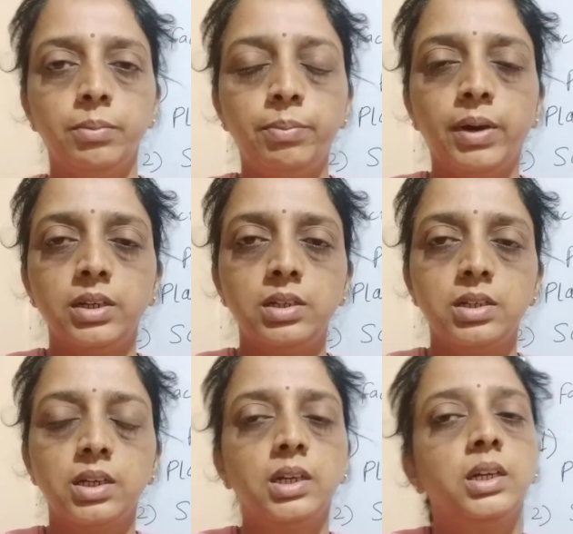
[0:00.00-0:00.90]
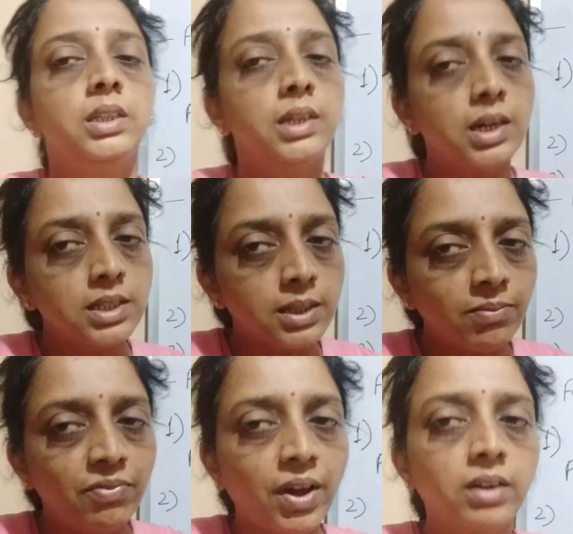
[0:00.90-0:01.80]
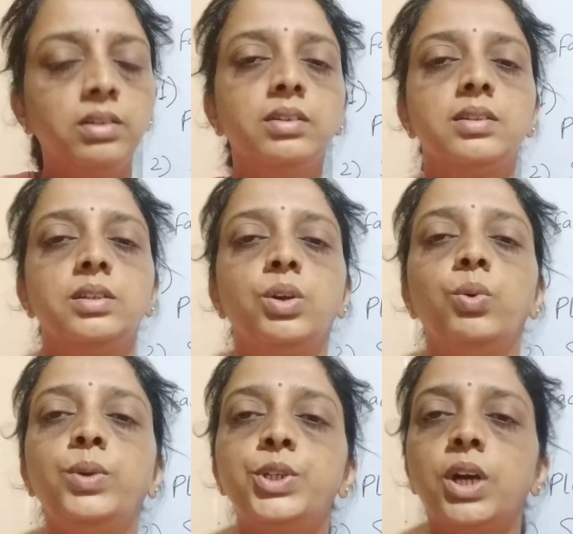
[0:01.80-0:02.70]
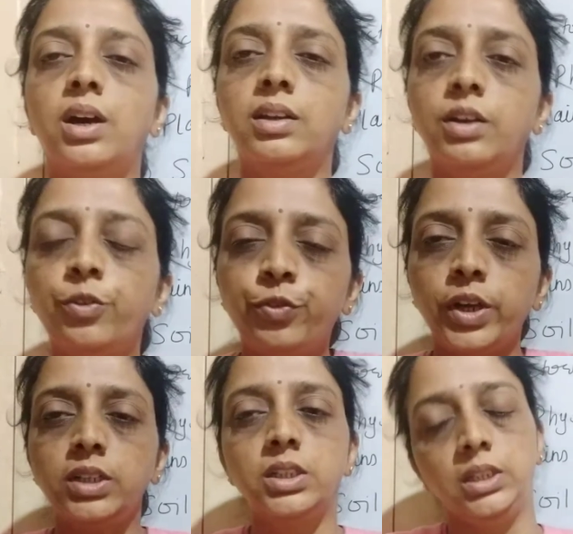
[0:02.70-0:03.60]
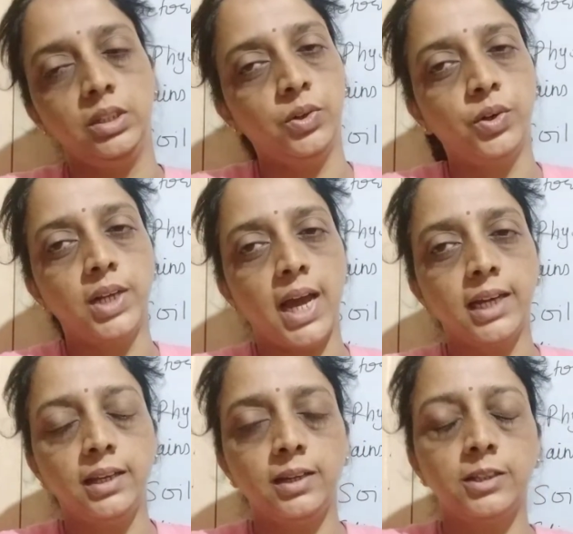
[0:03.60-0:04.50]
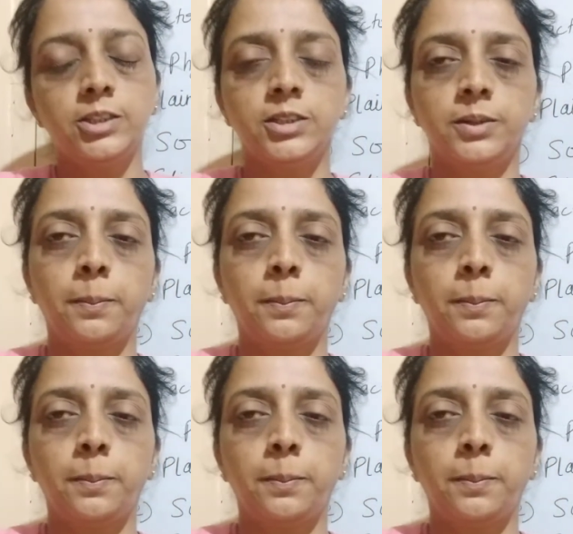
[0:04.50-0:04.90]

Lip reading: but there are some factors which are affecting on agriculture.